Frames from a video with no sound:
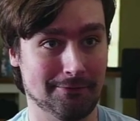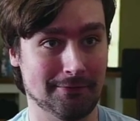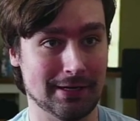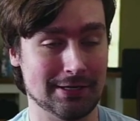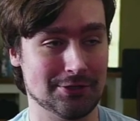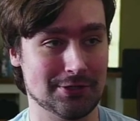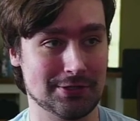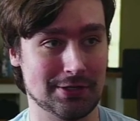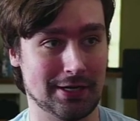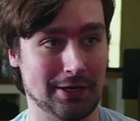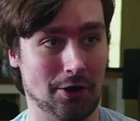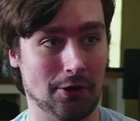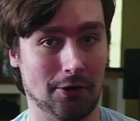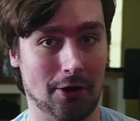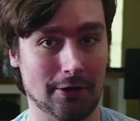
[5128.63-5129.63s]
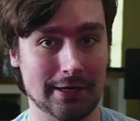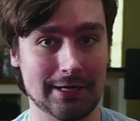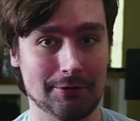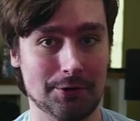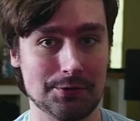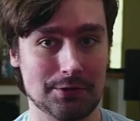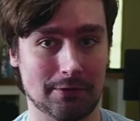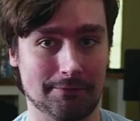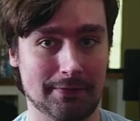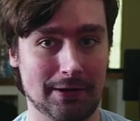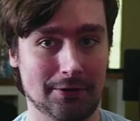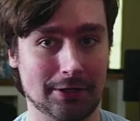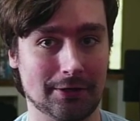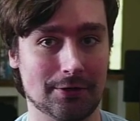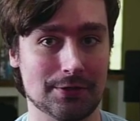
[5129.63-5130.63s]
It's just like our, our heroes are
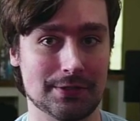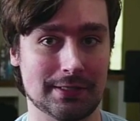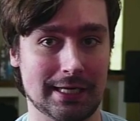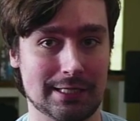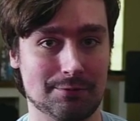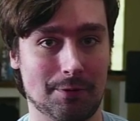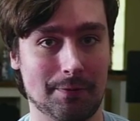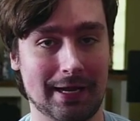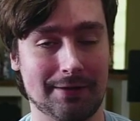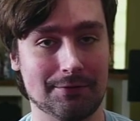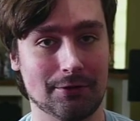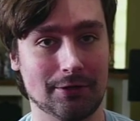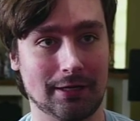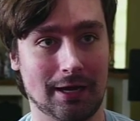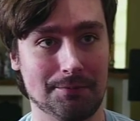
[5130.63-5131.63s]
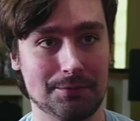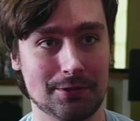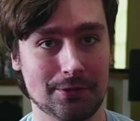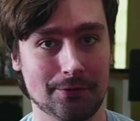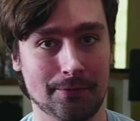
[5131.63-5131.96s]
failures. That's what we have to look up to.